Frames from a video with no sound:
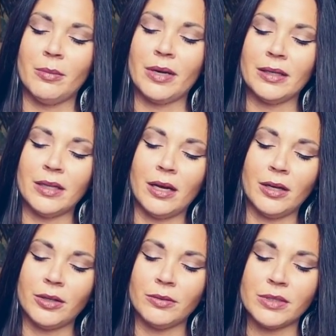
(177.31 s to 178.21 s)
But on the
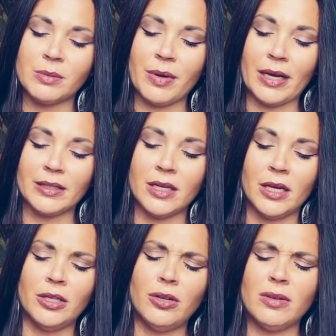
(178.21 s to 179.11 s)
other respect,
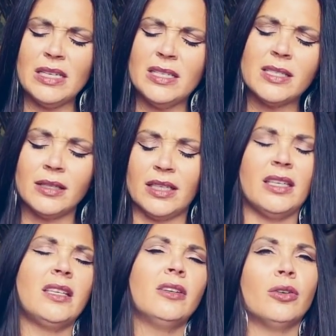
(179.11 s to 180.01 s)
you don't easily
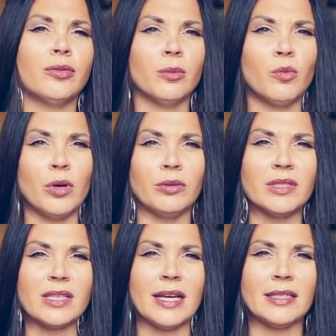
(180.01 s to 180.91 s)
heal from
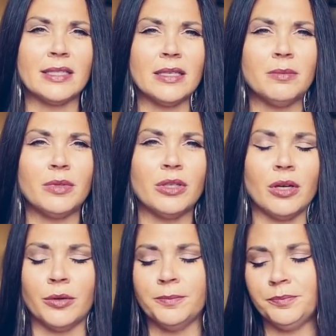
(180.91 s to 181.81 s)
wounds that deep, you
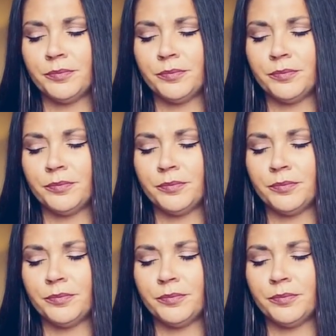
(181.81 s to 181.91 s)
know.